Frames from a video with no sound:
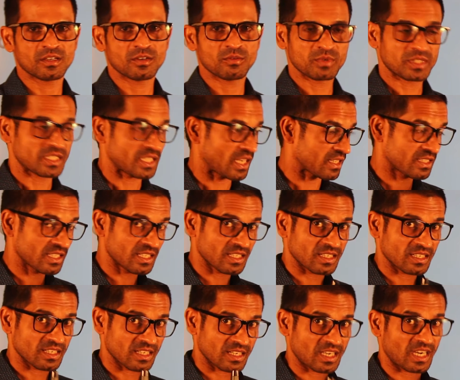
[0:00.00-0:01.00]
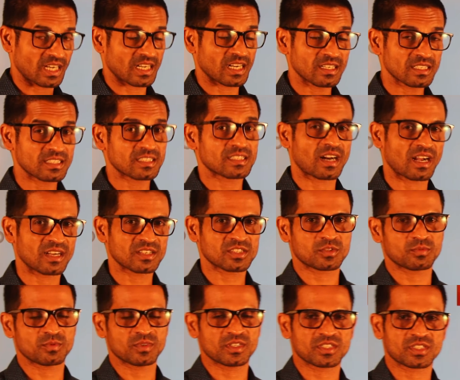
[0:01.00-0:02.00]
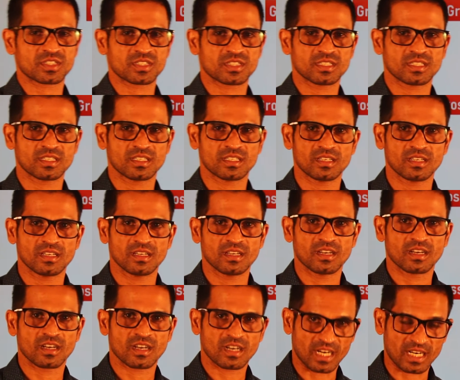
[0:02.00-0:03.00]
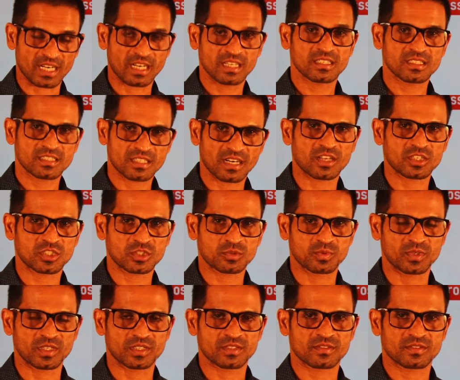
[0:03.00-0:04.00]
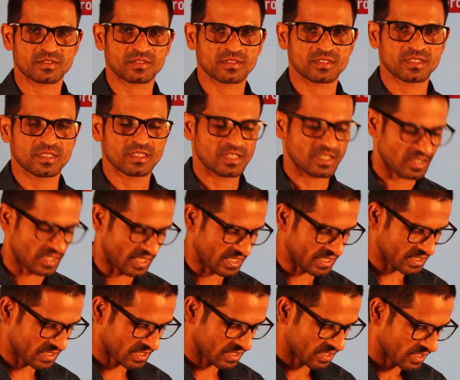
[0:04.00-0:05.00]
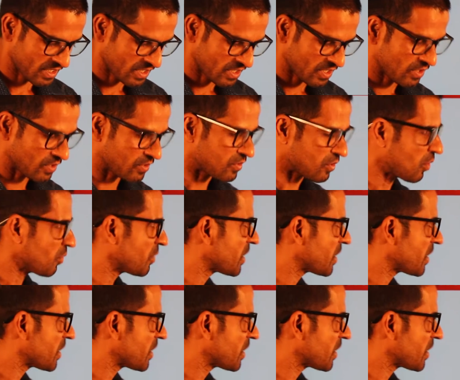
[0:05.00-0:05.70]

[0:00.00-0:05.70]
which are the current transfers. Current transfers, right? So